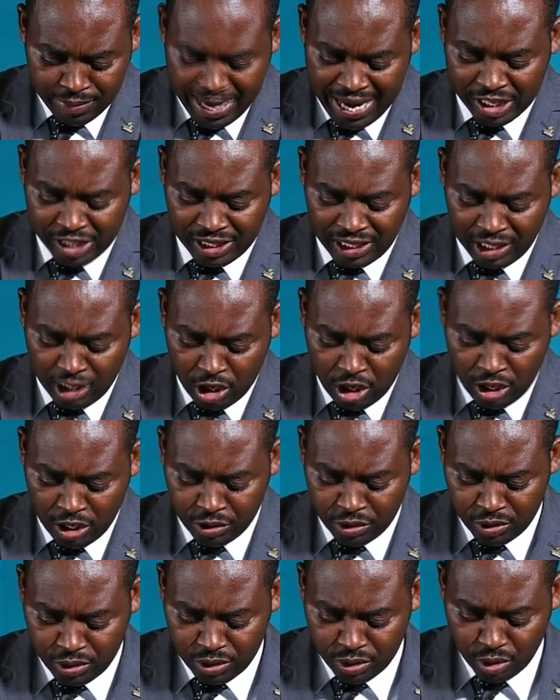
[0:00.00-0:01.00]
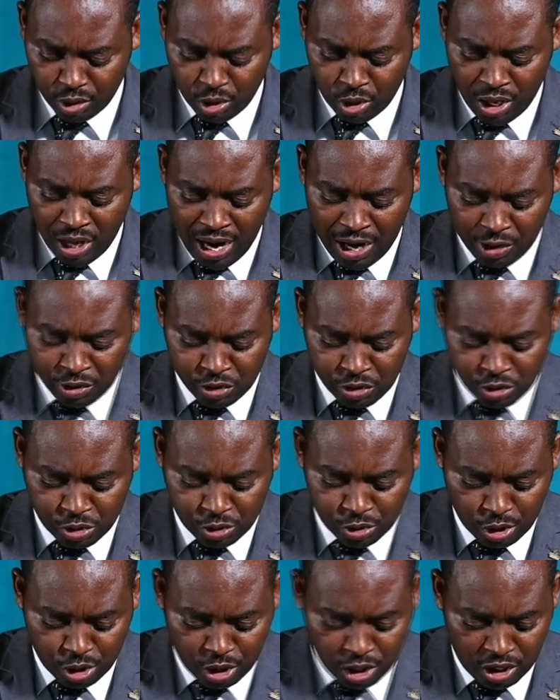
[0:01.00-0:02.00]
Bless the Lord, O
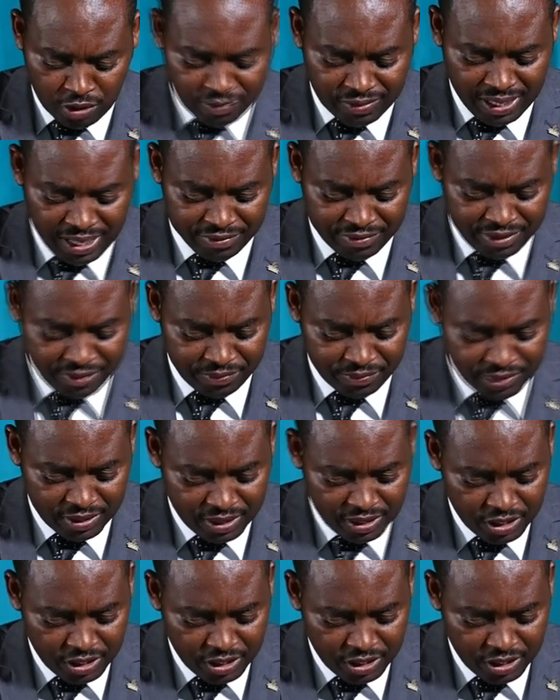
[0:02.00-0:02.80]
house of Levi.